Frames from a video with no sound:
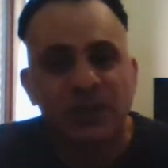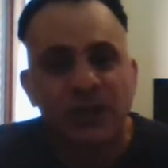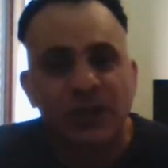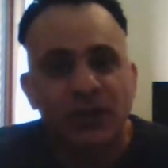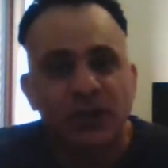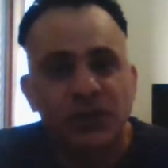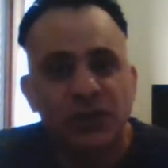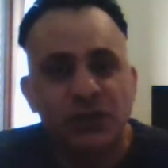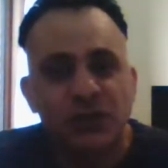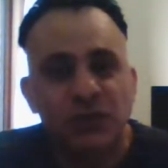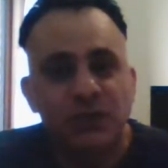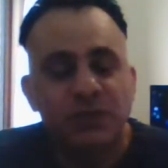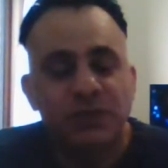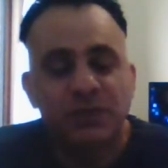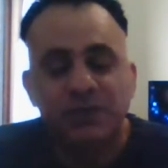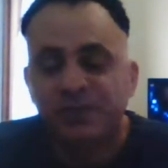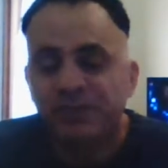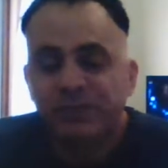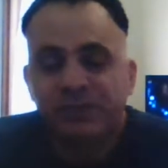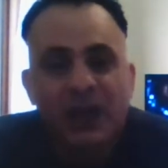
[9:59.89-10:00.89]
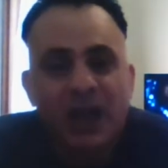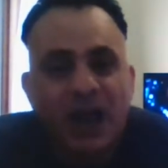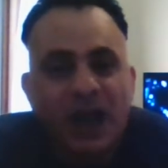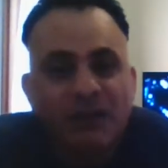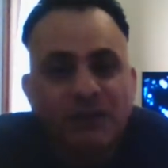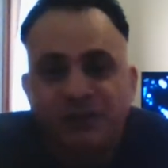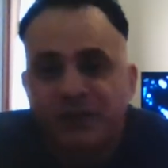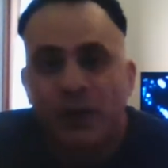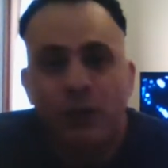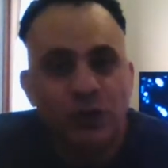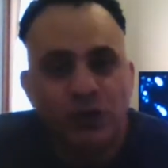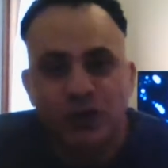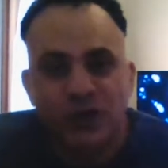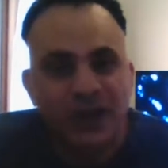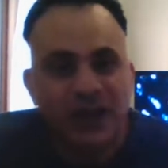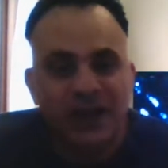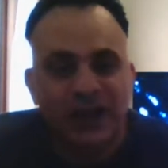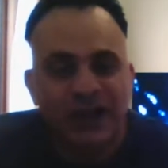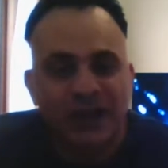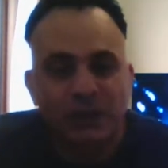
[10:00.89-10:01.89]
So you
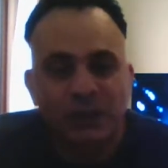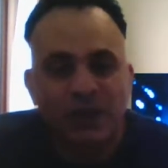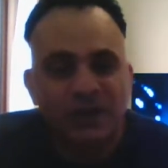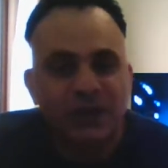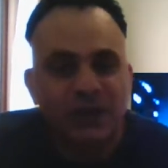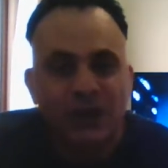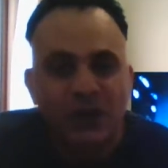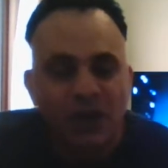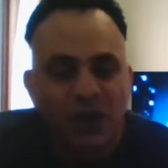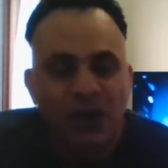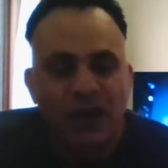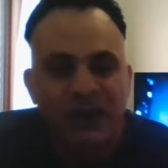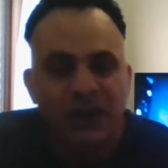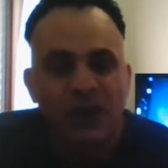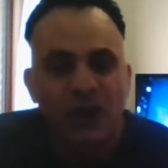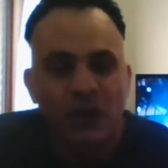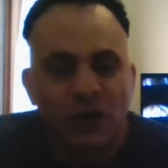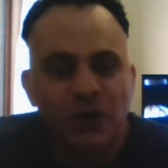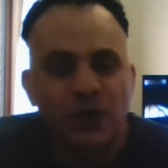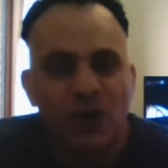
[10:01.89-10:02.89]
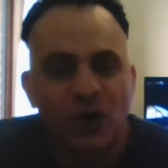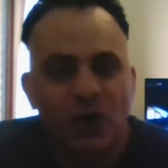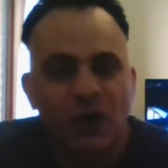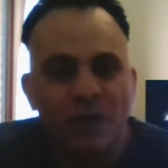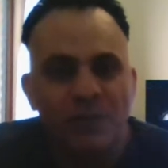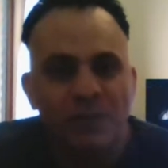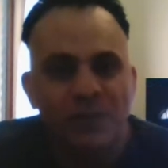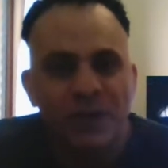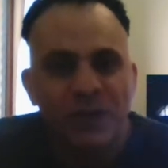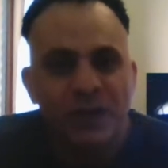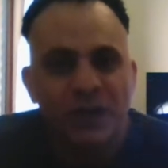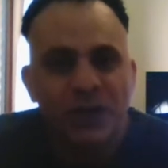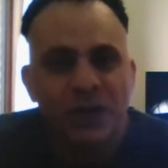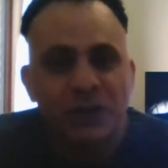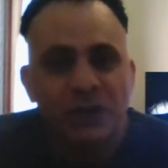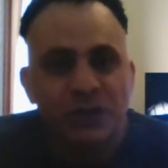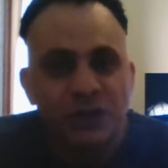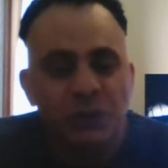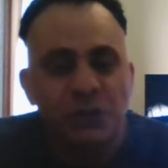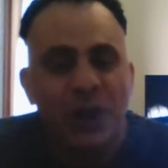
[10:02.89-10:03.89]
Unfortunately, whether you like not,
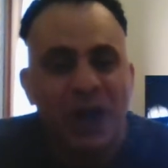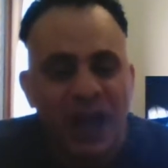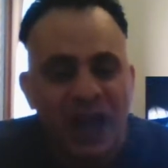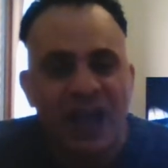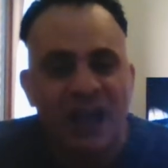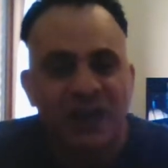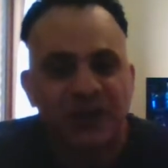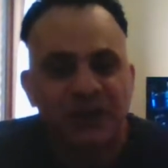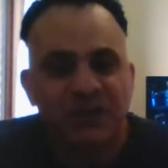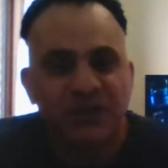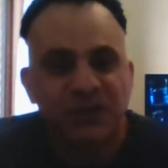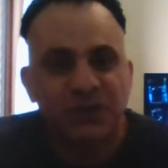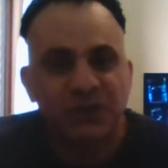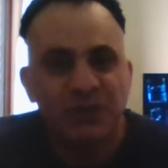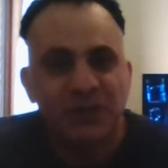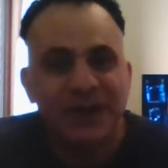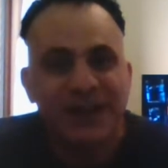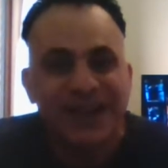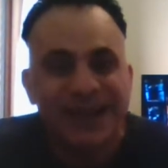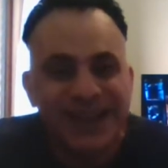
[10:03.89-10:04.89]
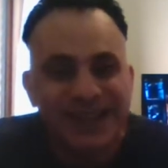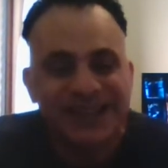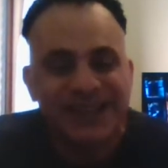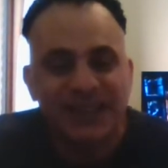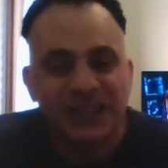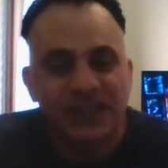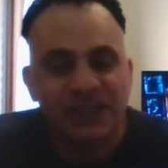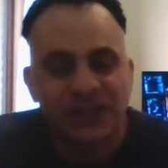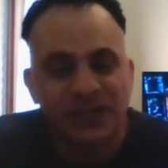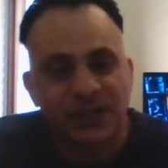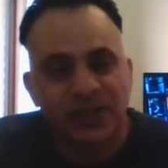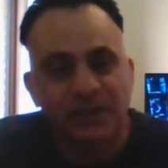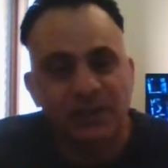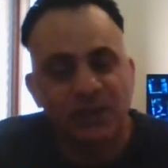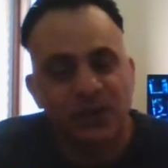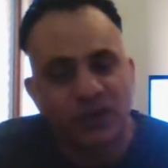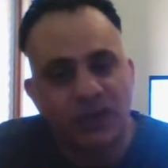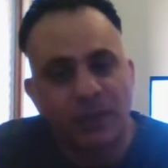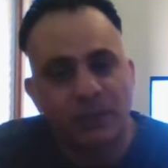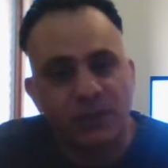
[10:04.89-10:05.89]
you have to listen to them
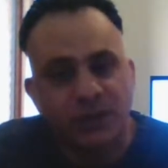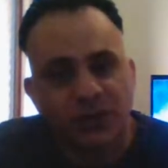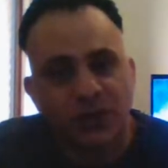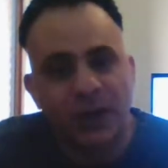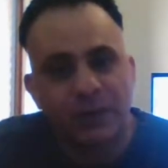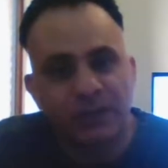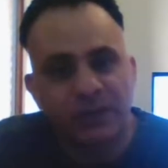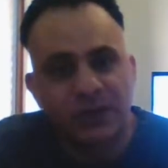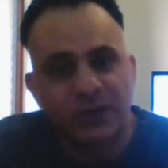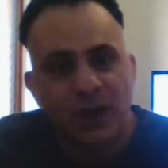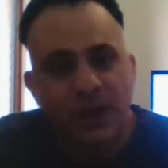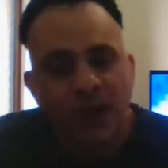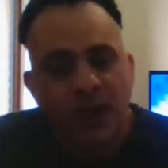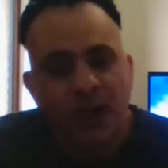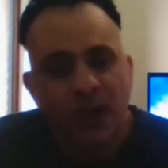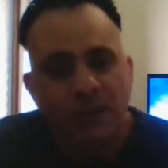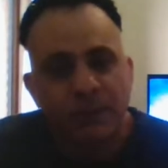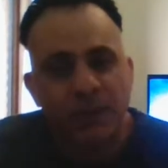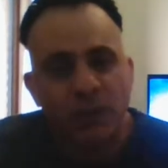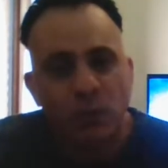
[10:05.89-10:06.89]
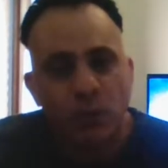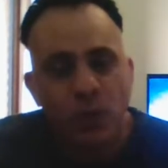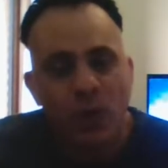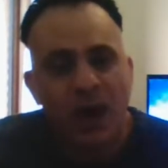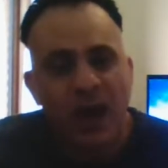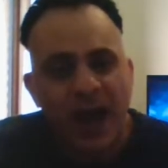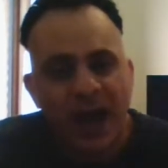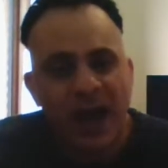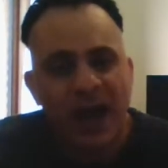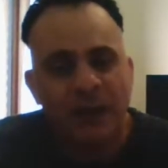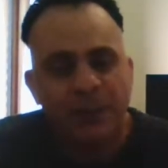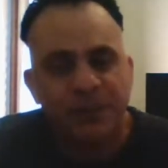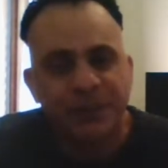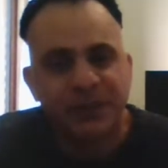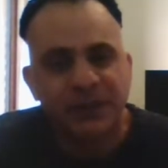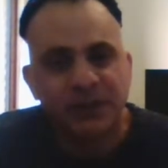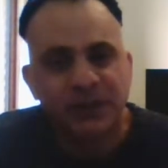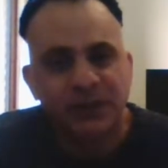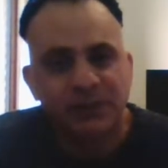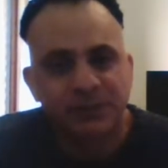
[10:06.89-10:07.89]
sometimes. But what
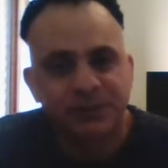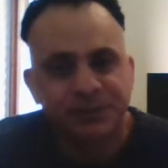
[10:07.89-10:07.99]
happened?